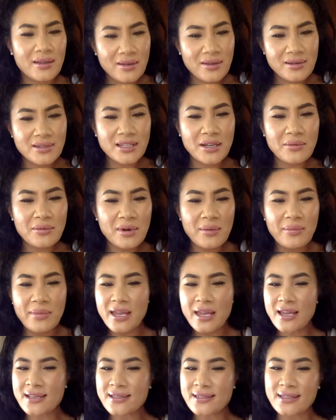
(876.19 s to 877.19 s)
You see what I
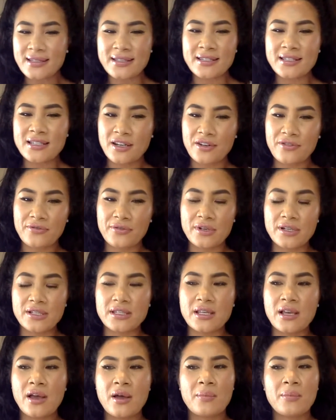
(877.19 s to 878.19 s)
mean? It's a difference.